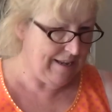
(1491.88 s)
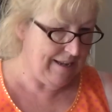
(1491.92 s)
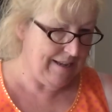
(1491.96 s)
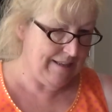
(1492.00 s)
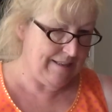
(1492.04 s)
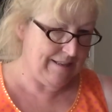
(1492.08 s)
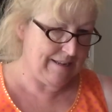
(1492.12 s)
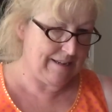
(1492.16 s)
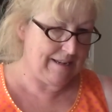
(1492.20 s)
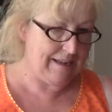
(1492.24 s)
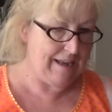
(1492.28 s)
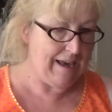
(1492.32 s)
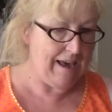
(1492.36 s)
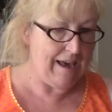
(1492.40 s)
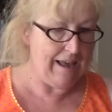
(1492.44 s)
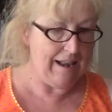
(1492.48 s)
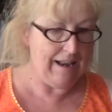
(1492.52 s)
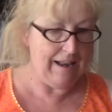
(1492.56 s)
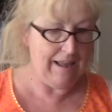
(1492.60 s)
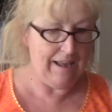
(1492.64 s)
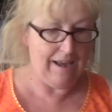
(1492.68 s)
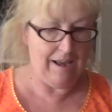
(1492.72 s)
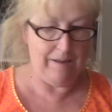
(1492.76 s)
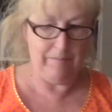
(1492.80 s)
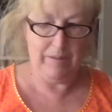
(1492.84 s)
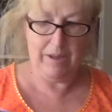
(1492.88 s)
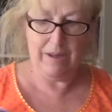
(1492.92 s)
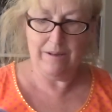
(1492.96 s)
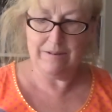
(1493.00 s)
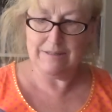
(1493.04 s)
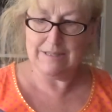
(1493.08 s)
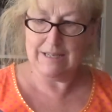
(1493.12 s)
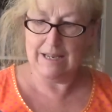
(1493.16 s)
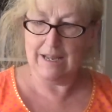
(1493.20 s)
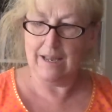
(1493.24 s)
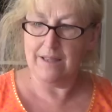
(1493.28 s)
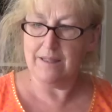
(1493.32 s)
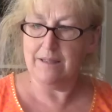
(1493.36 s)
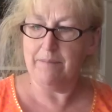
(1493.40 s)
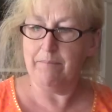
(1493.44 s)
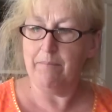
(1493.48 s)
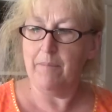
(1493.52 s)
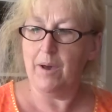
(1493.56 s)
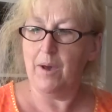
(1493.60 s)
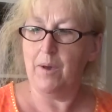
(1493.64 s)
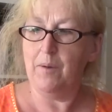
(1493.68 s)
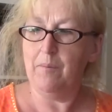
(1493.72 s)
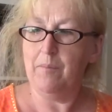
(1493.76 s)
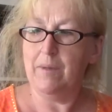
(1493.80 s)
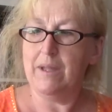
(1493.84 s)
The colour I'm using at the
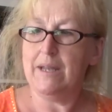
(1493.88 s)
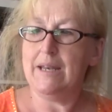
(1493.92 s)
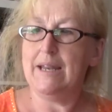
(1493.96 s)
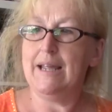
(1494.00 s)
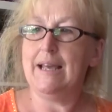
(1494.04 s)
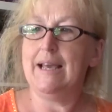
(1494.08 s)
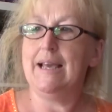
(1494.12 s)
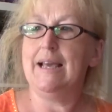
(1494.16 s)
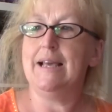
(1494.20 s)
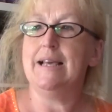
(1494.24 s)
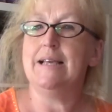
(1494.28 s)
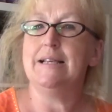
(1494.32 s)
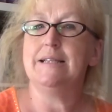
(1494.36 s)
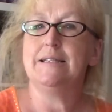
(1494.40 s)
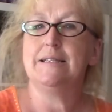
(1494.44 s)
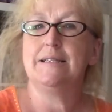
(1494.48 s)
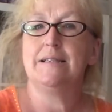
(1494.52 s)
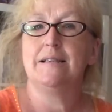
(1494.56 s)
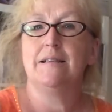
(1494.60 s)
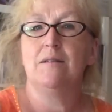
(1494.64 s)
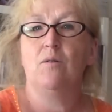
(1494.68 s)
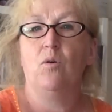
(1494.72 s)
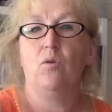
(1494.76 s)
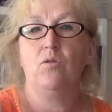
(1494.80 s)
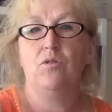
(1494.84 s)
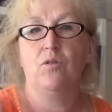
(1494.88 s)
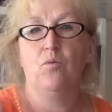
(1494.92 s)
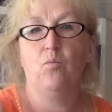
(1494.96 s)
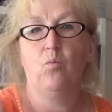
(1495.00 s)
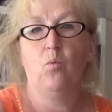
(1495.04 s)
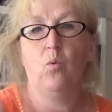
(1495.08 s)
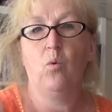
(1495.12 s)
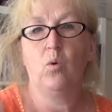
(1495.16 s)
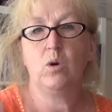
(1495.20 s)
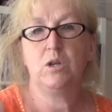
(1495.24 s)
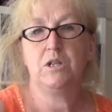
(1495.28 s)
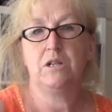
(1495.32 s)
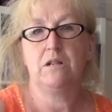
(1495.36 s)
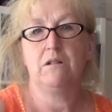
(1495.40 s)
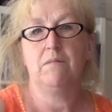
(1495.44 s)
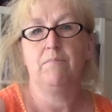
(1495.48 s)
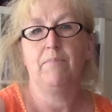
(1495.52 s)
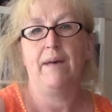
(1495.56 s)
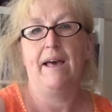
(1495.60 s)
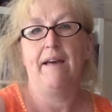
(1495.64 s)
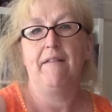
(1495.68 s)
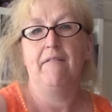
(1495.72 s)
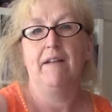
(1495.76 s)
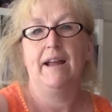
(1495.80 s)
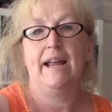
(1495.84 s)
moment is the
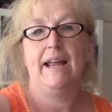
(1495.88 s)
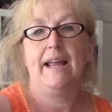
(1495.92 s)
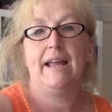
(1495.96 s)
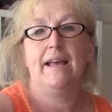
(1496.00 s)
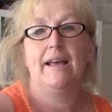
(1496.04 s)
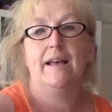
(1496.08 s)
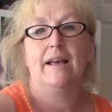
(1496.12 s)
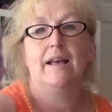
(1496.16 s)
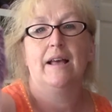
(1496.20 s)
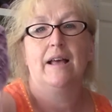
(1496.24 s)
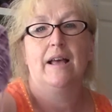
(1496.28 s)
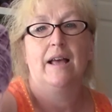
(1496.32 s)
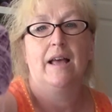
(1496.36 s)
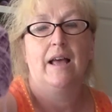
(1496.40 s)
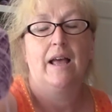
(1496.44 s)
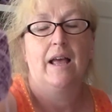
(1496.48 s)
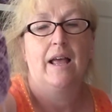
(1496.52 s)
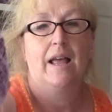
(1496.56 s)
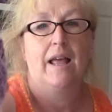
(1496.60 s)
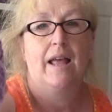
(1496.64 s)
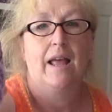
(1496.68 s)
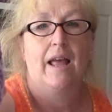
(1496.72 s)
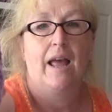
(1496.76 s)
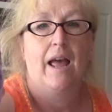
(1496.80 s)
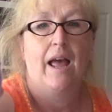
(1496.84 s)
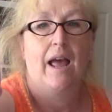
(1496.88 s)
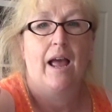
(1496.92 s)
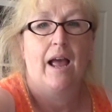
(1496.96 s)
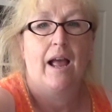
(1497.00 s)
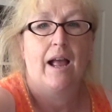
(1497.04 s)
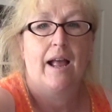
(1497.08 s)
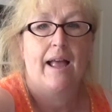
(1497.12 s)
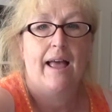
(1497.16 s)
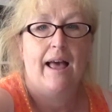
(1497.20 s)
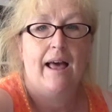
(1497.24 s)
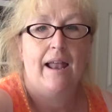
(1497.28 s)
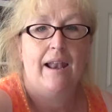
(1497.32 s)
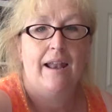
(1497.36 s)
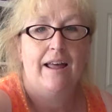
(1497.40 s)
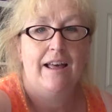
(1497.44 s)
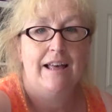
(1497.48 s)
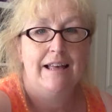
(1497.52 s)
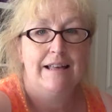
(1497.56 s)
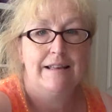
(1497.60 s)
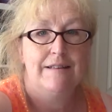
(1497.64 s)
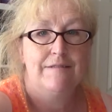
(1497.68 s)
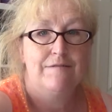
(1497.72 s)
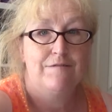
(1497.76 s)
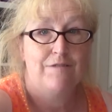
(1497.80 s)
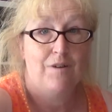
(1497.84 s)
Whortleberry colour
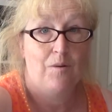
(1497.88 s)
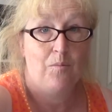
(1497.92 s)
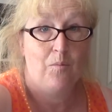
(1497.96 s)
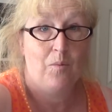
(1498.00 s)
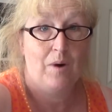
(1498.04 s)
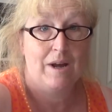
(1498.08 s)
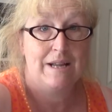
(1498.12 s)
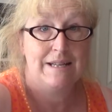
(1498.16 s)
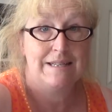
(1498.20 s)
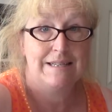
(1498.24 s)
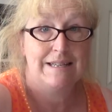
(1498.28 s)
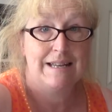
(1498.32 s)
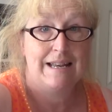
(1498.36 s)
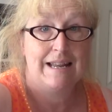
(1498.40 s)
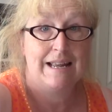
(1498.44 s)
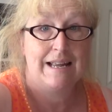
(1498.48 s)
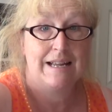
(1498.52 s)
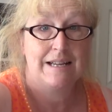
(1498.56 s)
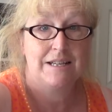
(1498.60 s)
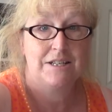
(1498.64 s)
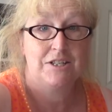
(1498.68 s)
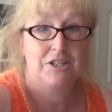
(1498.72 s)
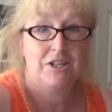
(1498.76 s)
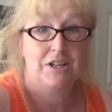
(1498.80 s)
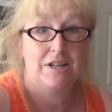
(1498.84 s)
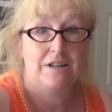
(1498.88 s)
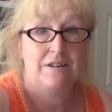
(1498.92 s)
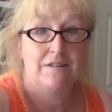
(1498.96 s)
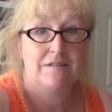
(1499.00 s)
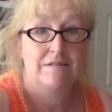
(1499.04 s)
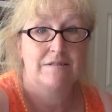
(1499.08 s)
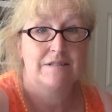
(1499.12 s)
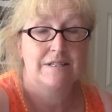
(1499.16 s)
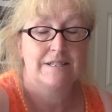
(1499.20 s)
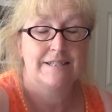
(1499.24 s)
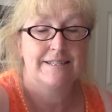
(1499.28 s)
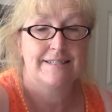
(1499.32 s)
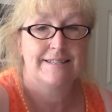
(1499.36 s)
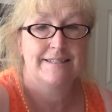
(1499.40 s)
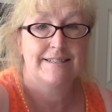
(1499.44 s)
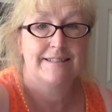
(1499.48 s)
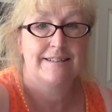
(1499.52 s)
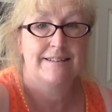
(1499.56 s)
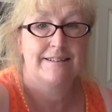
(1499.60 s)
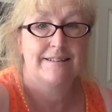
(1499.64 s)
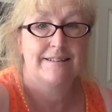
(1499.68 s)
from Wonderland Yarns,